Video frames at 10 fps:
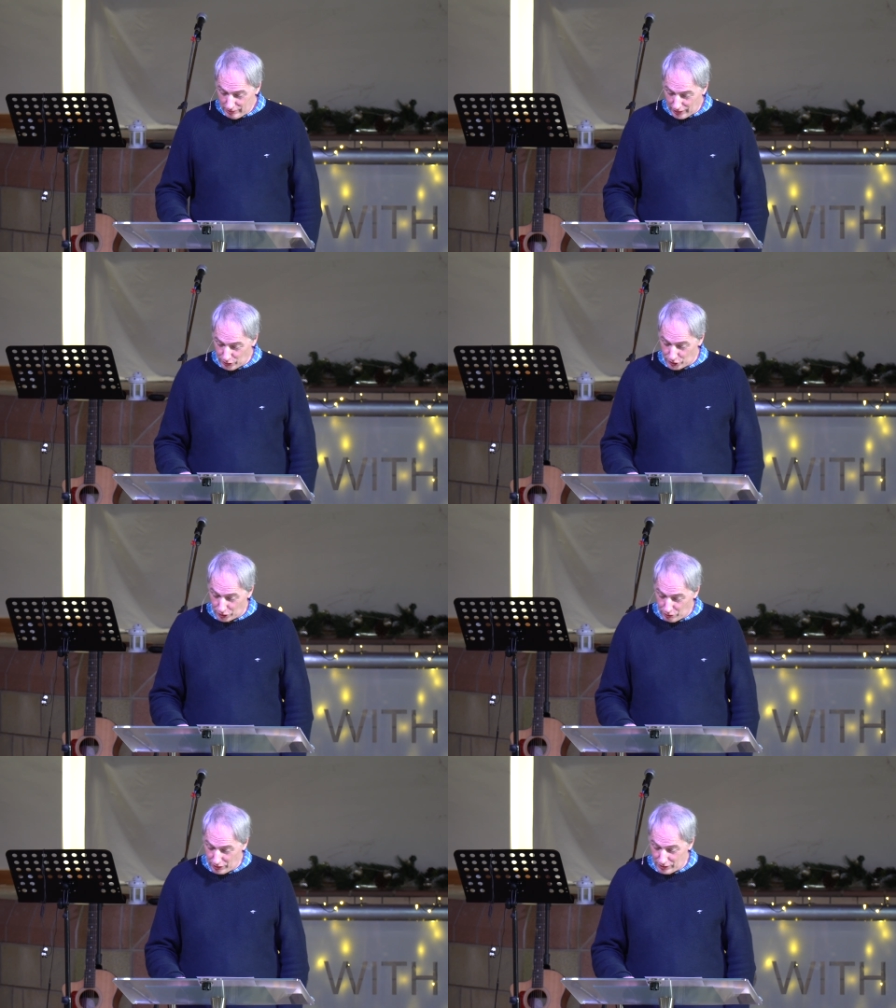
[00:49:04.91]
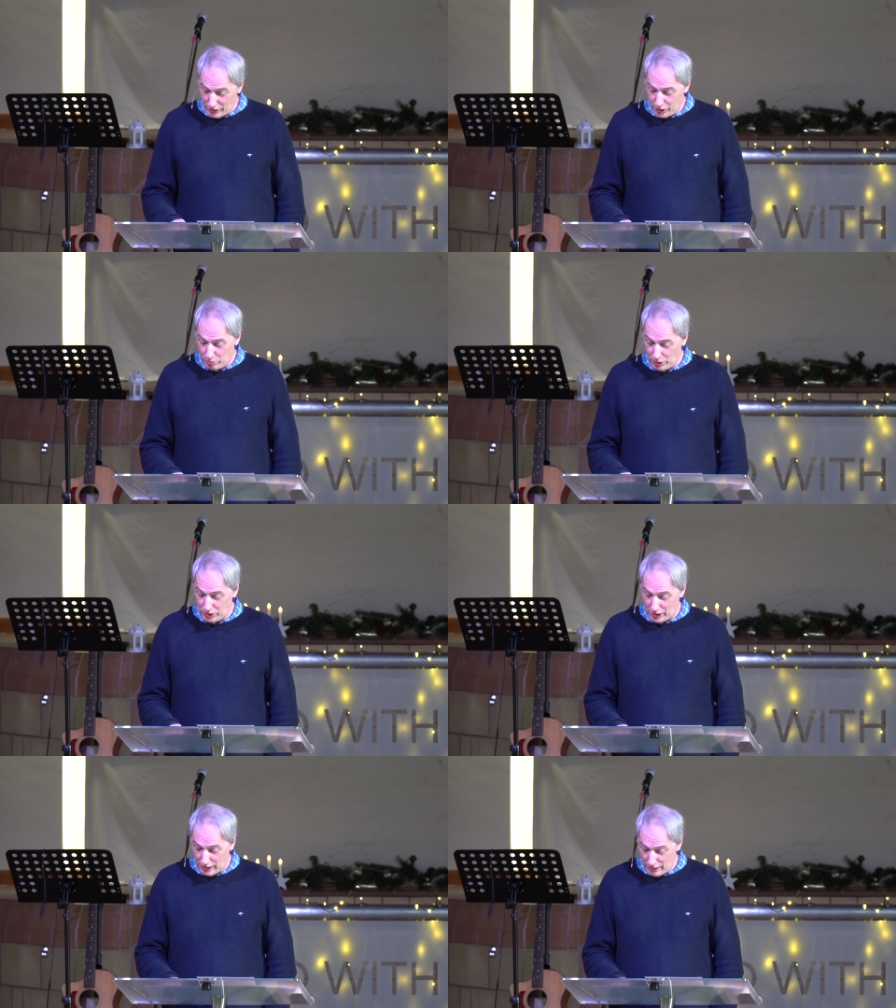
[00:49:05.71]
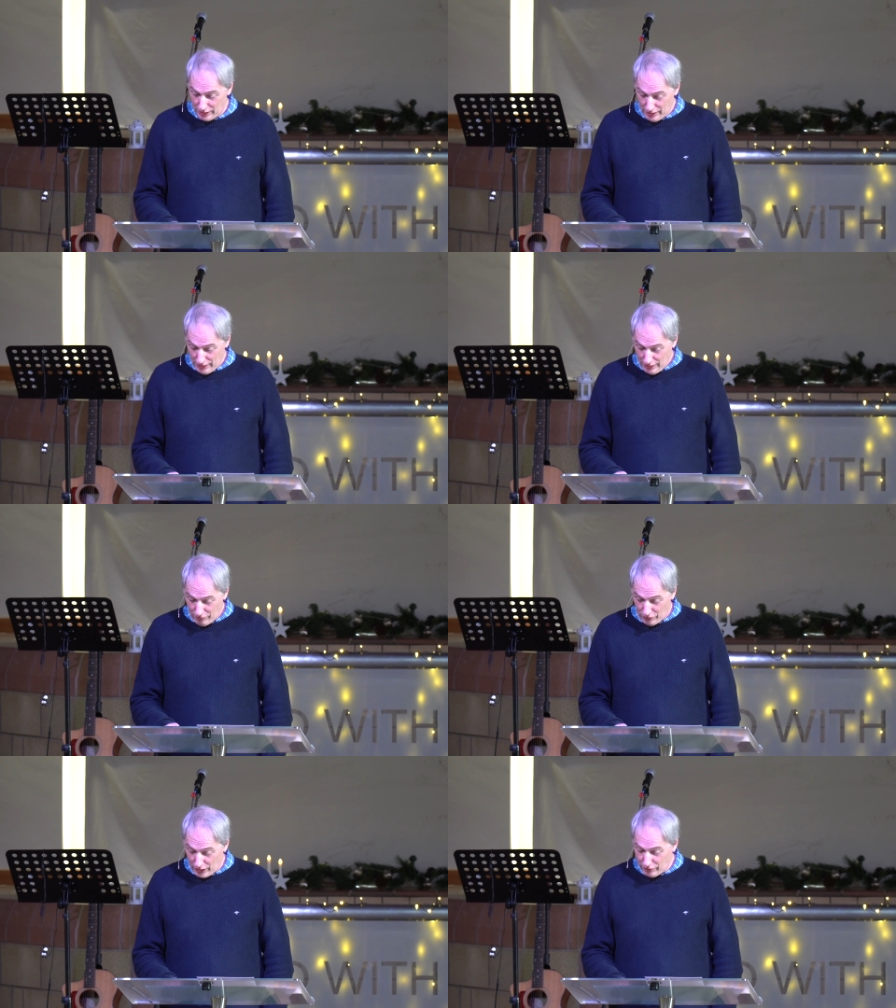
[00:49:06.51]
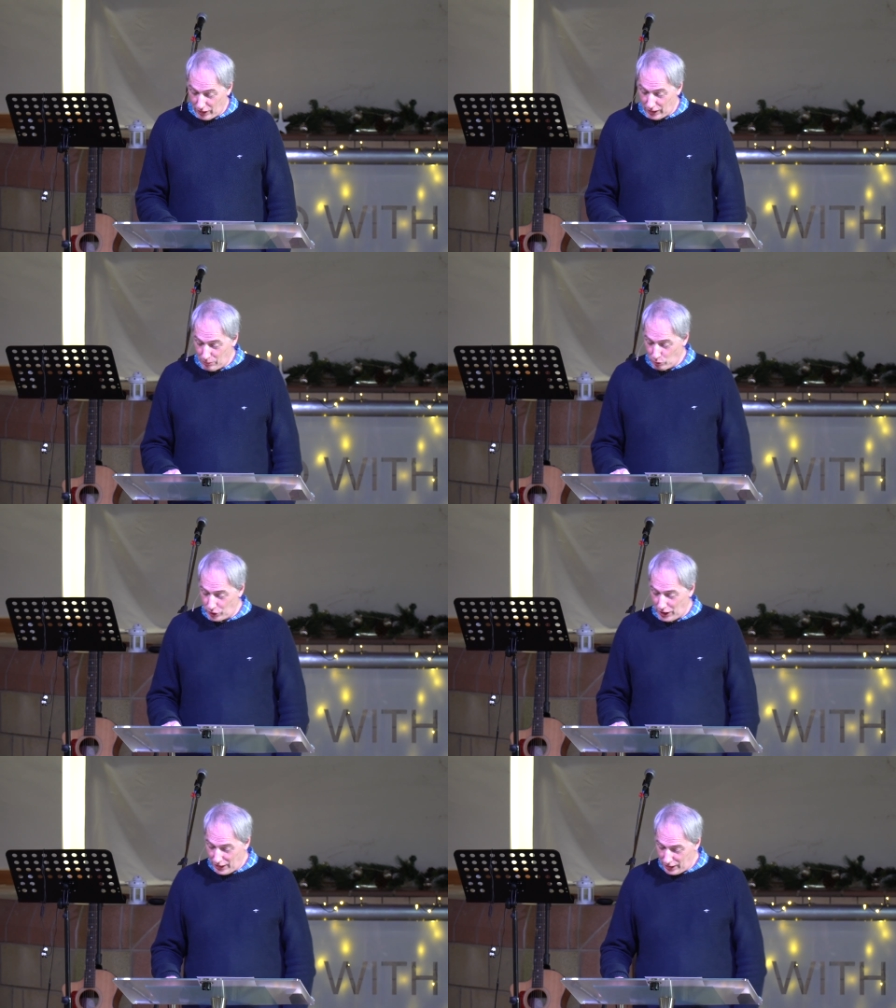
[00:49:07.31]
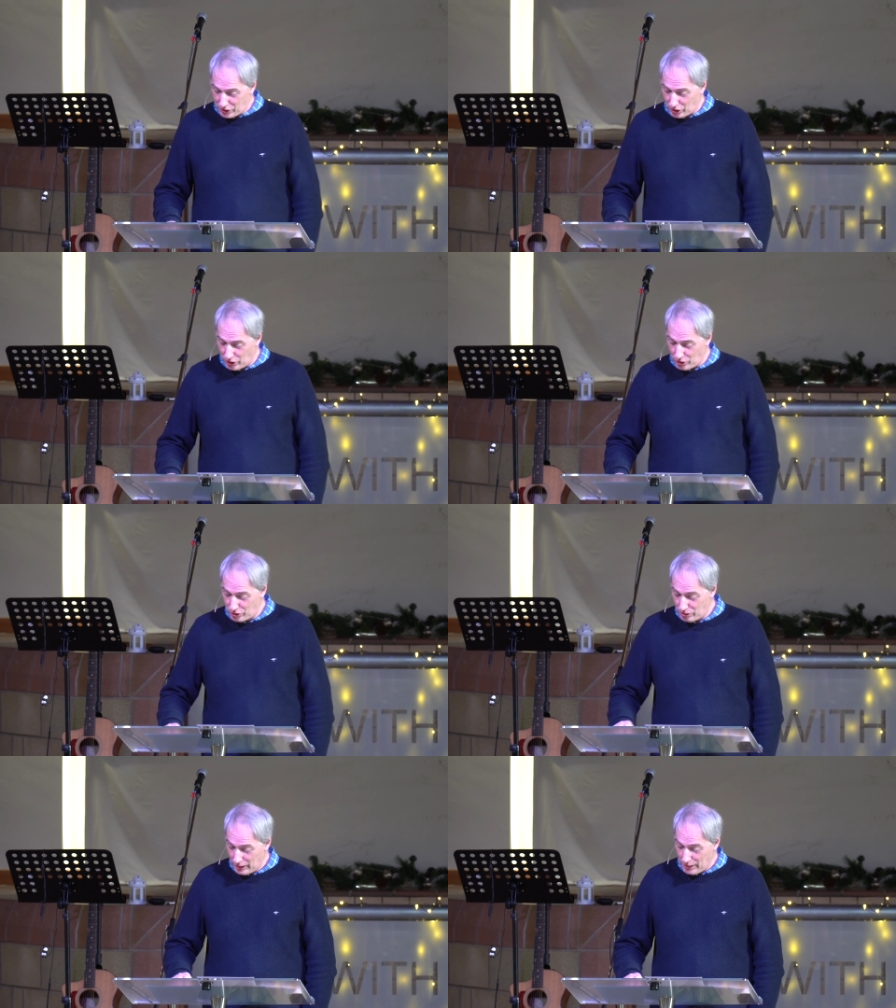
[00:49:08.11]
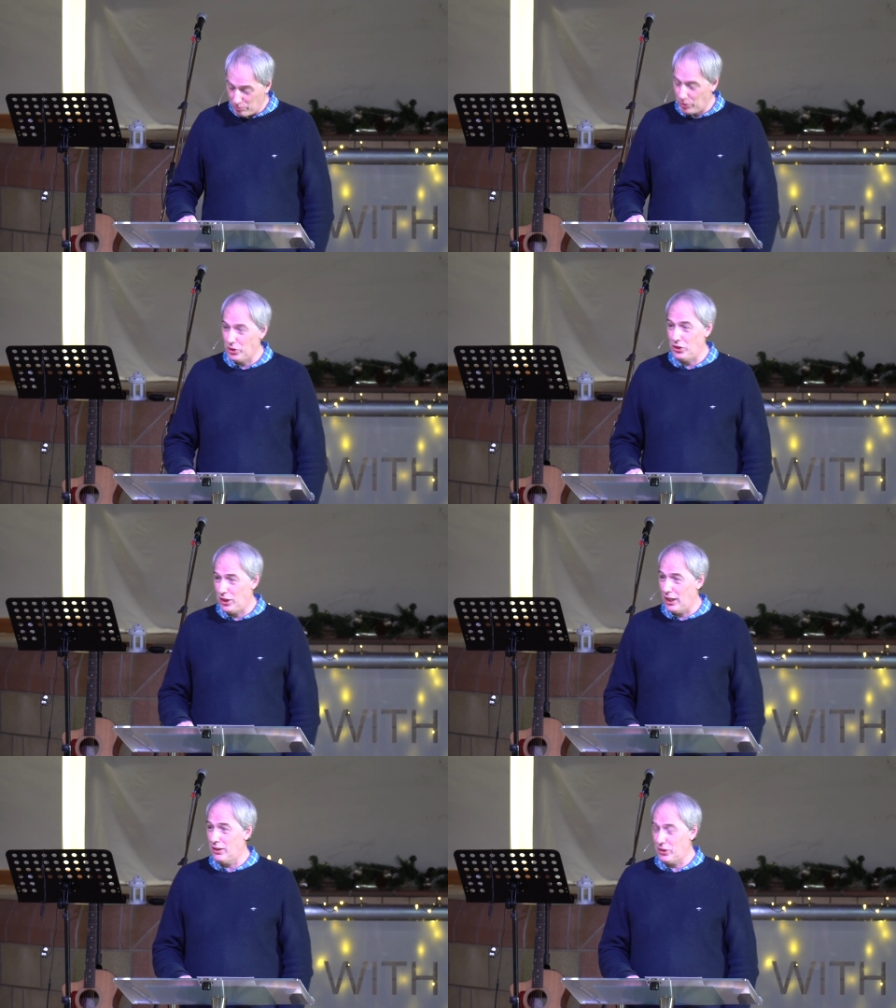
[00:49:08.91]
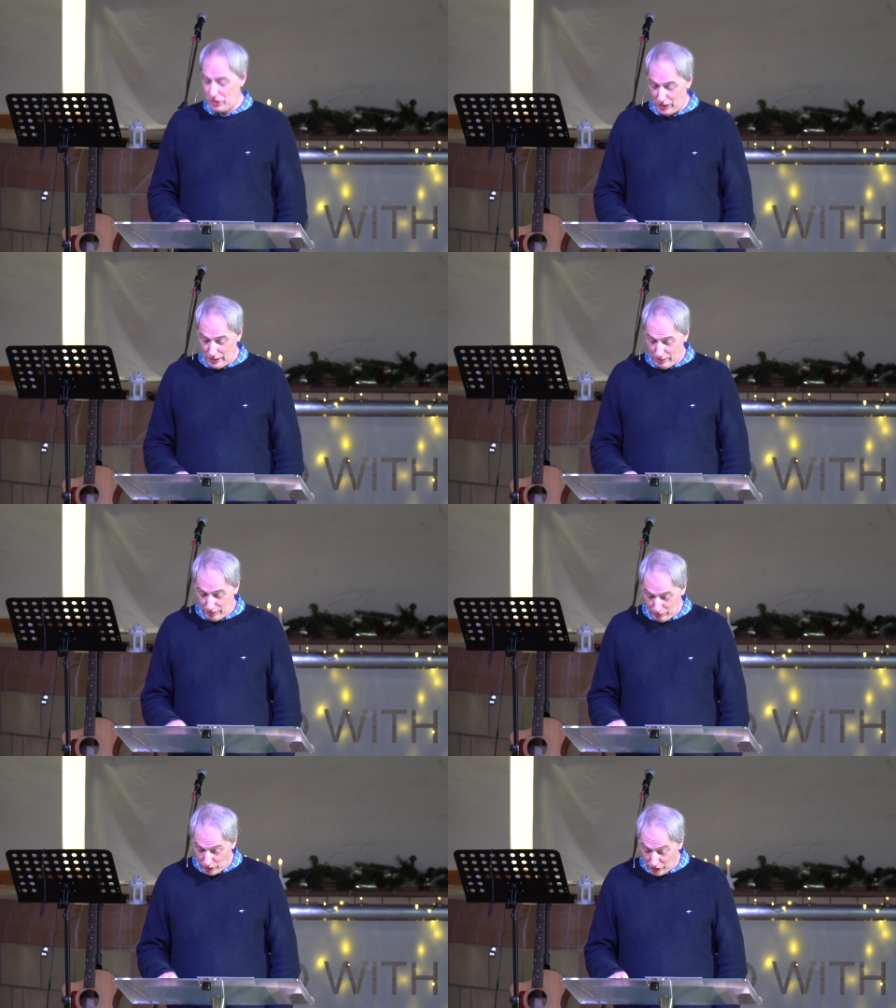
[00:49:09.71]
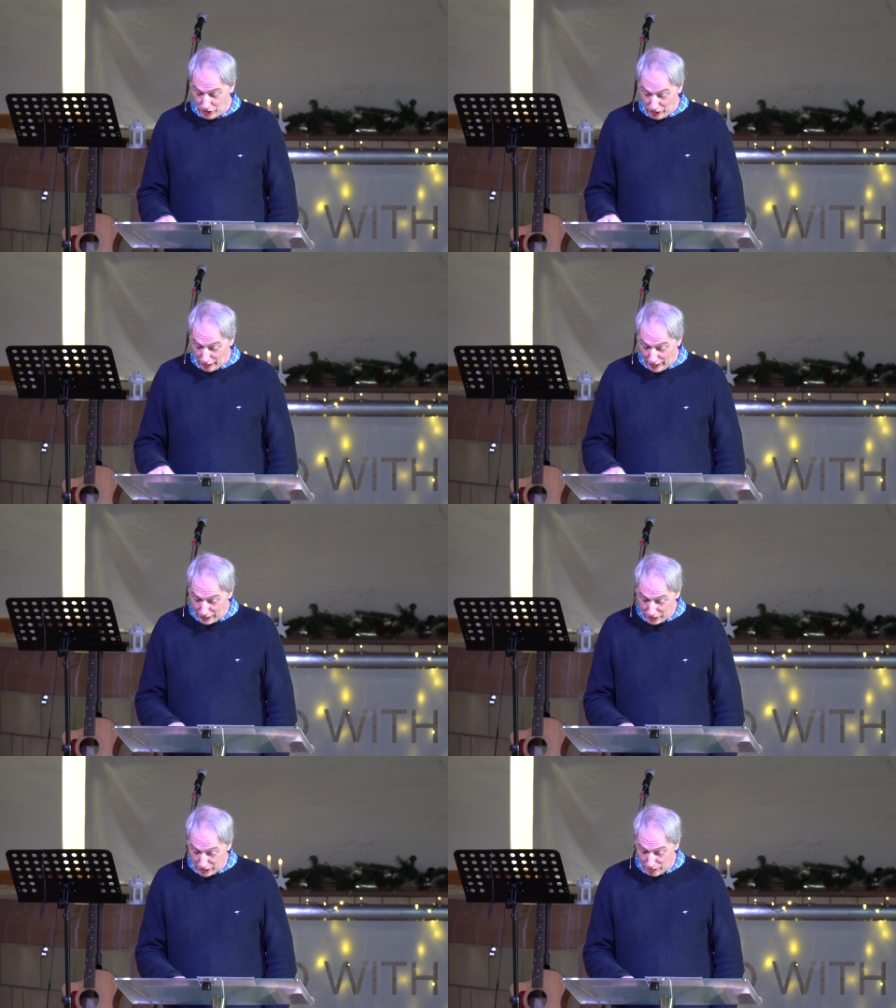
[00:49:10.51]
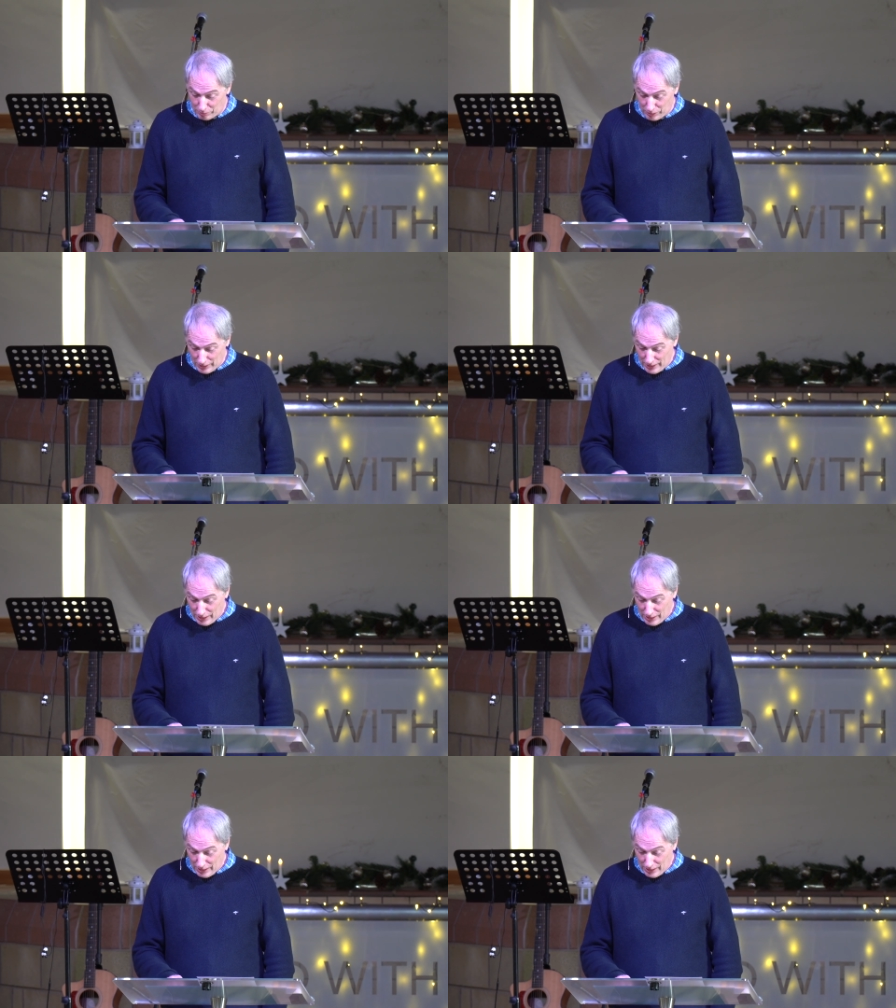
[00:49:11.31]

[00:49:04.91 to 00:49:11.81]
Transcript: and there's a great deal to be said for living in the most hideous house because you can't see, you can see in the landscape,